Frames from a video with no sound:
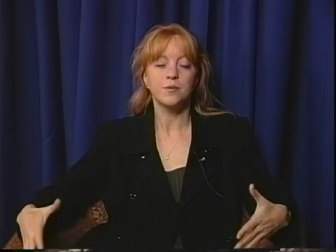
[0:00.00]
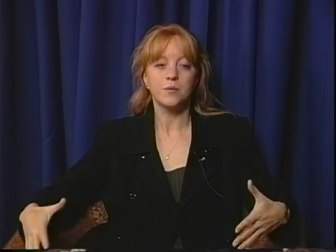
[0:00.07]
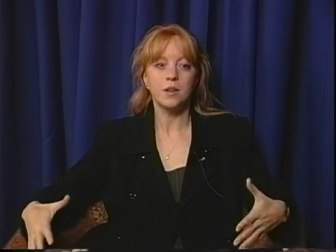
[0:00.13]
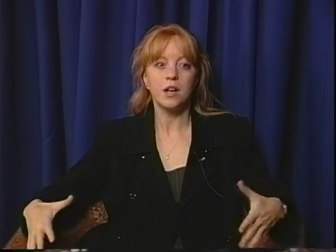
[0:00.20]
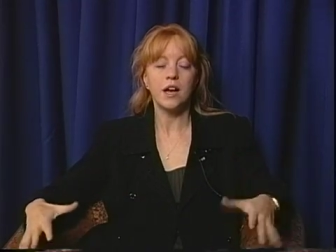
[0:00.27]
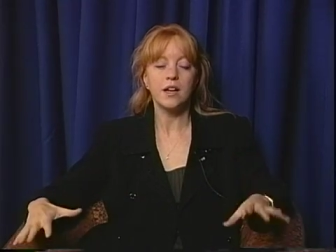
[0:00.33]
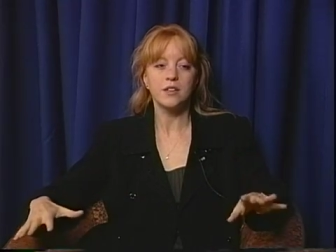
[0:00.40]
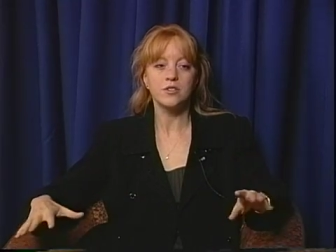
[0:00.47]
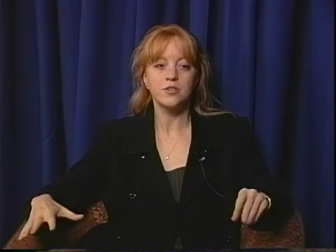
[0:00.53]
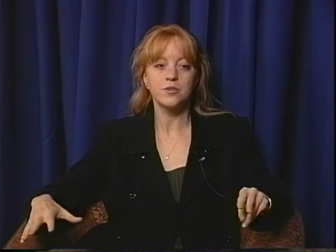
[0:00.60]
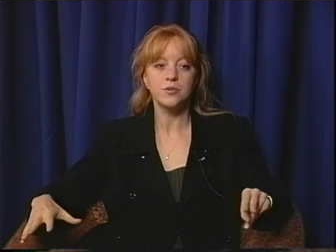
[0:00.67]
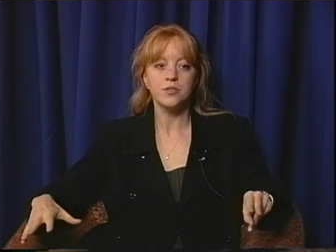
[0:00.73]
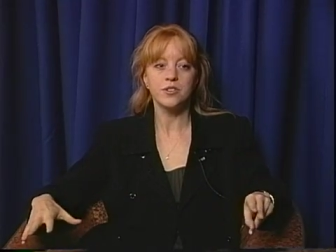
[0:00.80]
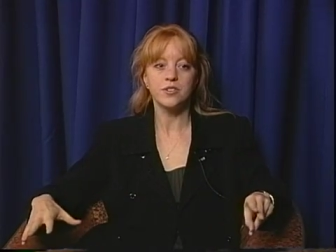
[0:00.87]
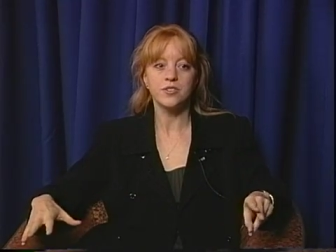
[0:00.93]
When I had
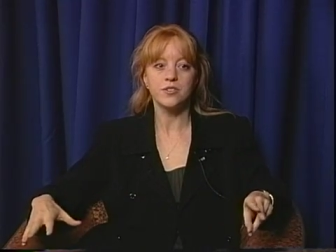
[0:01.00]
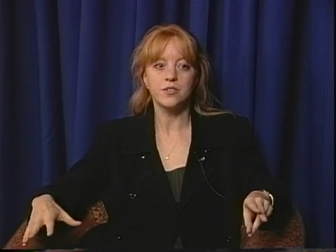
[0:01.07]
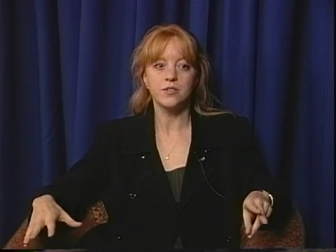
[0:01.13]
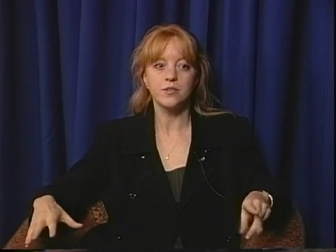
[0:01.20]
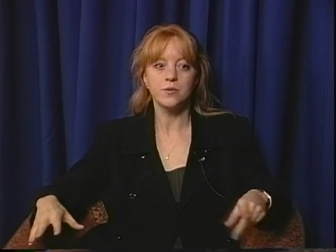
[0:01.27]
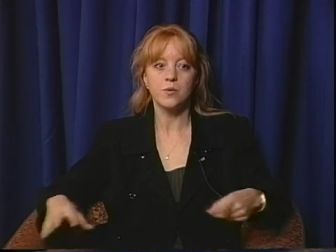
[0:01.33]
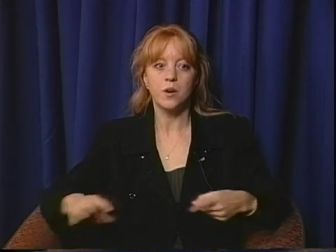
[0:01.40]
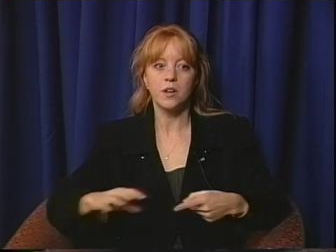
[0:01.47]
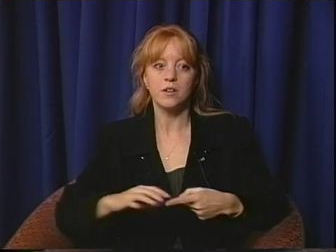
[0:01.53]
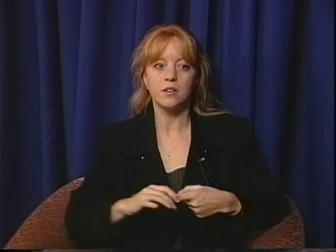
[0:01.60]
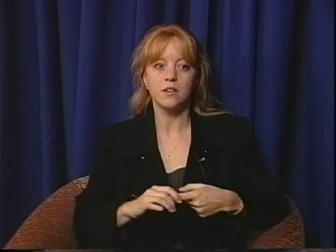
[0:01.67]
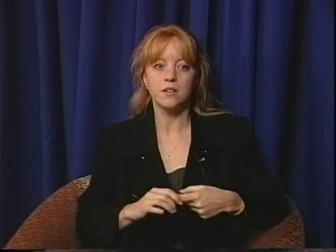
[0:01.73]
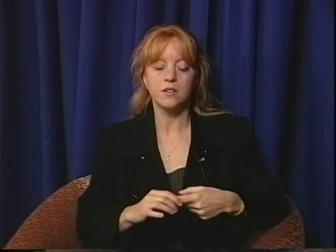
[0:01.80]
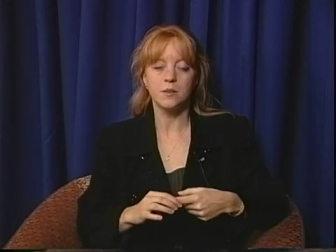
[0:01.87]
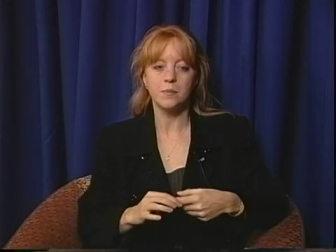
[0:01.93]
two sisters, one
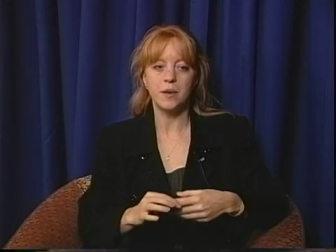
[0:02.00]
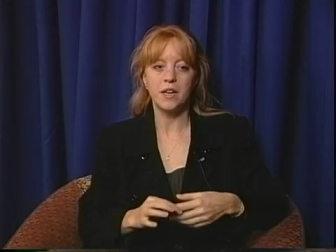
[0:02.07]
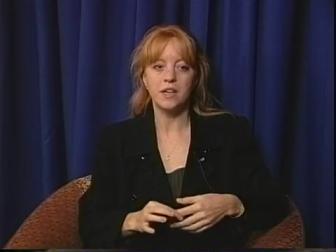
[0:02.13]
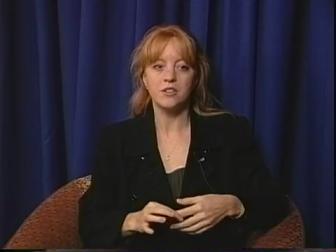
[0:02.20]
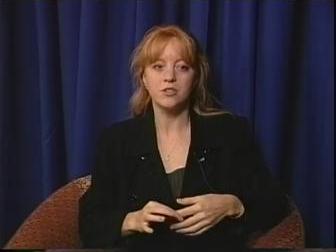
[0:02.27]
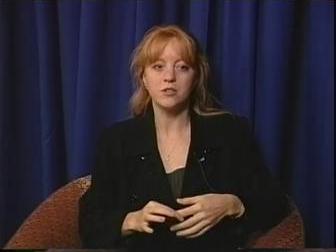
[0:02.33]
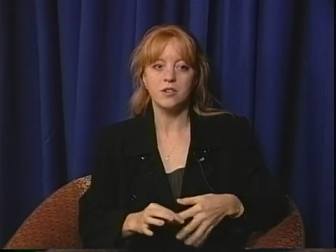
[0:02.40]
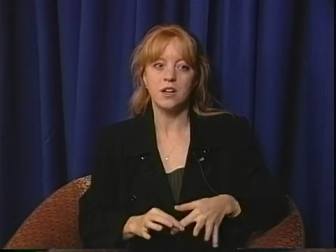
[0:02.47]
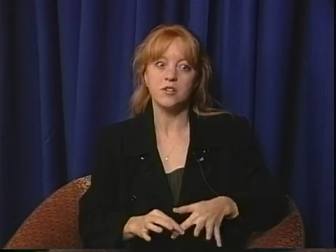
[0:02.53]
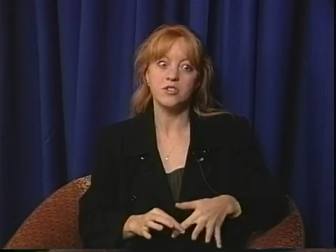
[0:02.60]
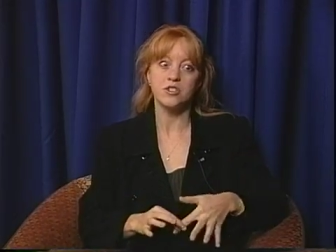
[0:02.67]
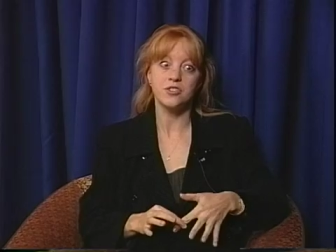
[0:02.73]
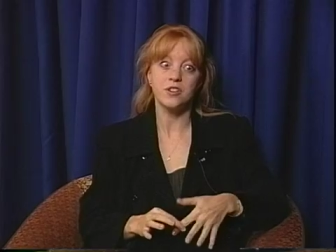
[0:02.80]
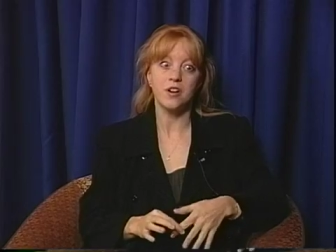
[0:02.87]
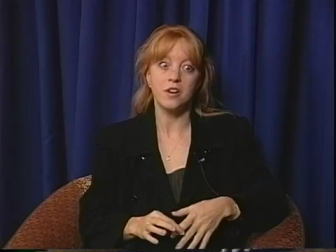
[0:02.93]
is a painter, now
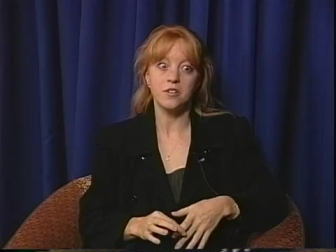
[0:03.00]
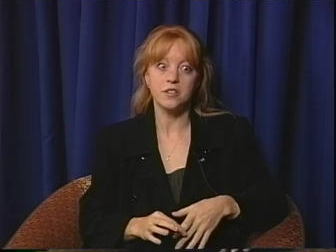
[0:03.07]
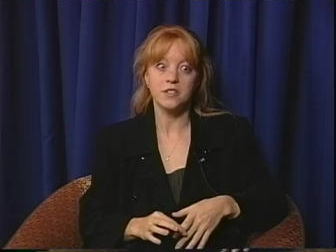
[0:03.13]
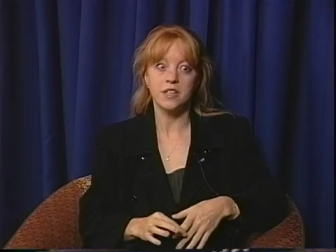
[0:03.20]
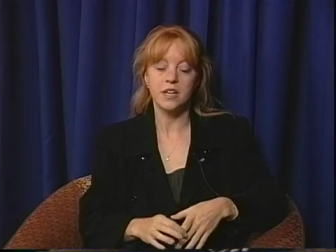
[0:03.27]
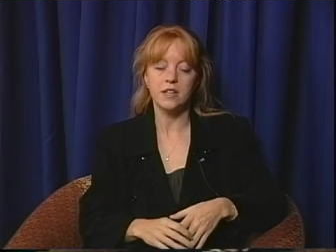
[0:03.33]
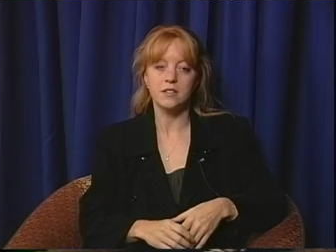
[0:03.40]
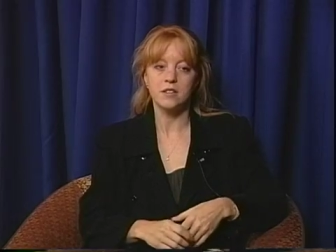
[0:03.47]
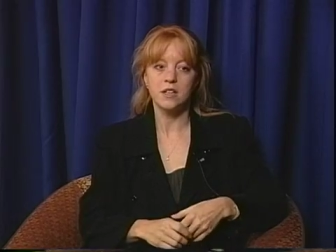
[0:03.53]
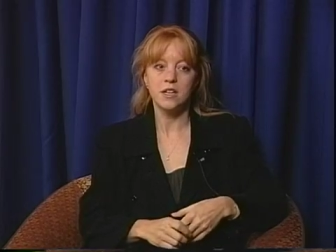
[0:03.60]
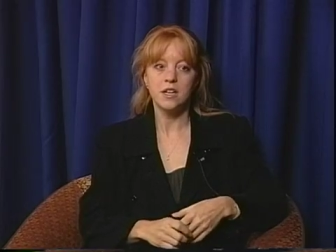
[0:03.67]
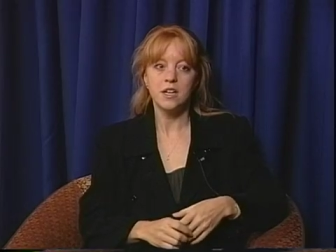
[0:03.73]
she's an architect.